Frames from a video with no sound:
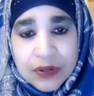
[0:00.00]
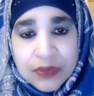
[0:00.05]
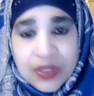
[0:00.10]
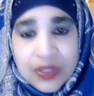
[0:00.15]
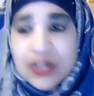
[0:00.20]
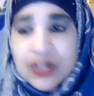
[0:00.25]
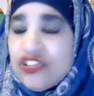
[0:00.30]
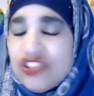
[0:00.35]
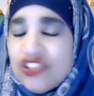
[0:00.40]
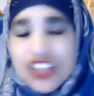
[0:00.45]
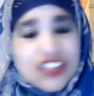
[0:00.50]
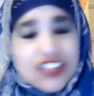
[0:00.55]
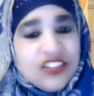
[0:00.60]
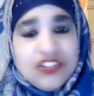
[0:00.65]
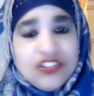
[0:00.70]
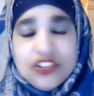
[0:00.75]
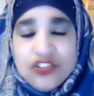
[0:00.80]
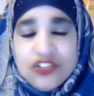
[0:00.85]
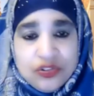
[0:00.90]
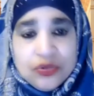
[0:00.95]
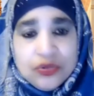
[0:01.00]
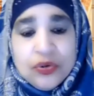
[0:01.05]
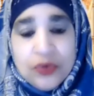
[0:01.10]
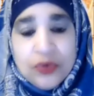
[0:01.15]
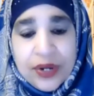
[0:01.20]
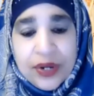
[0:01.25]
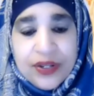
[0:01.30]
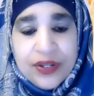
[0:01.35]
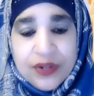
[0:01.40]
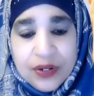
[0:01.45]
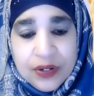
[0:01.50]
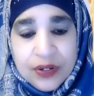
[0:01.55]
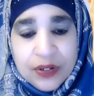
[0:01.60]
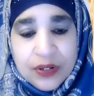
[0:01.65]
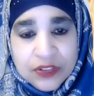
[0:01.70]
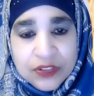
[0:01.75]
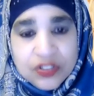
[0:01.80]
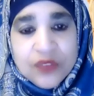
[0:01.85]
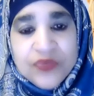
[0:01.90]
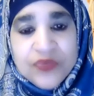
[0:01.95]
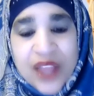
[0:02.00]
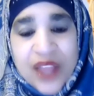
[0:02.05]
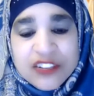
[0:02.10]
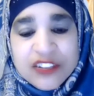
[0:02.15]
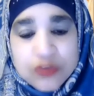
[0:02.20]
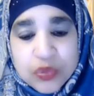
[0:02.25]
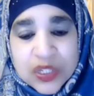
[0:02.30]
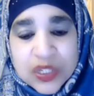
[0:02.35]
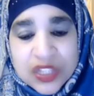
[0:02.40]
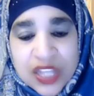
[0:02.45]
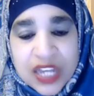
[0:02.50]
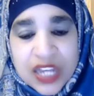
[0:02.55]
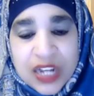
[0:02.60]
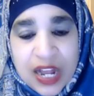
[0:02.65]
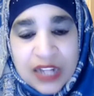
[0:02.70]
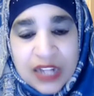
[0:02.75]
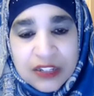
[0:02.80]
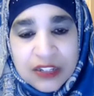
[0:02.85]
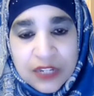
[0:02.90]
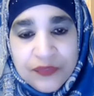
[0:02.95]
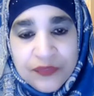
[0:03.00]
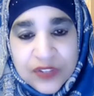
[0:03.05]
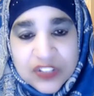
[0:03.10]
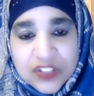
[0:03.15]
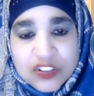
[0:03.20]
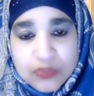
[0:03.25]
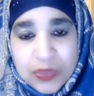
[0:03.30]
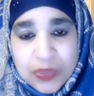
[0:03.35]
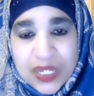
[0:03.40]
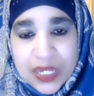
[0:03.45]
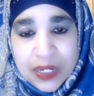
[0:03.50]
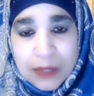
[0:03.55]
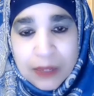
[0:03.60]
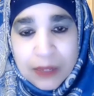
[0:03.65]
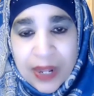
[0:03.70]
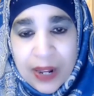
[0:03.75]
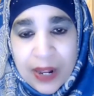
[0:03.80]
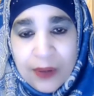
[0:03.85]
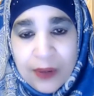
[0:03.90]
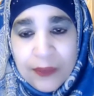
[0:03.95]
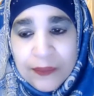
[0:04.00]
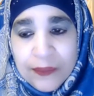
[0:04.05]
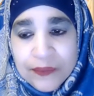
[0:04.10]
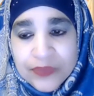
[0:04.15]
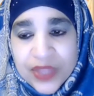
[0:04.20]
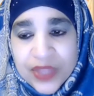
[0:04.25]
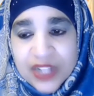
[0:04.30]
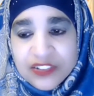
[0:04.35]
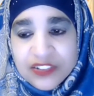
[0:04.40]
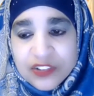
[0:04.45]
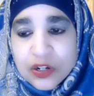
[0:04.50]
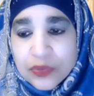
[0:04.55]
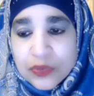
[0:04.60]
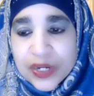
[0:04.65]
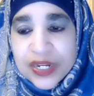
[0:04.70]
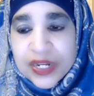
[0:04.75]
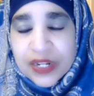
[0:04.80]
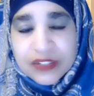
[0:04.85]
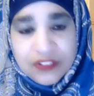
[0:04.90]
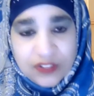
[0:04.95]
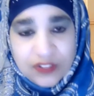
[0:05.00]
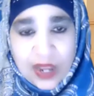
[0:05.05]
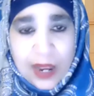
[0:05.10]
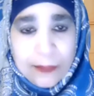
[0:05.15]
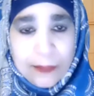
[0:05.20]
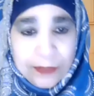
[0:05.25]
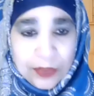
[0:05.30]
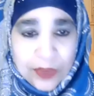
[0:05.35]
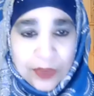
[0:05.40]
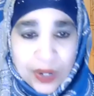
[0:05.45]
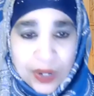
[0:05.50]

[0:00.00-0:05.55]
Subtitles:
They're just destroyed. So that's what that hadith is speaking about. That's a great example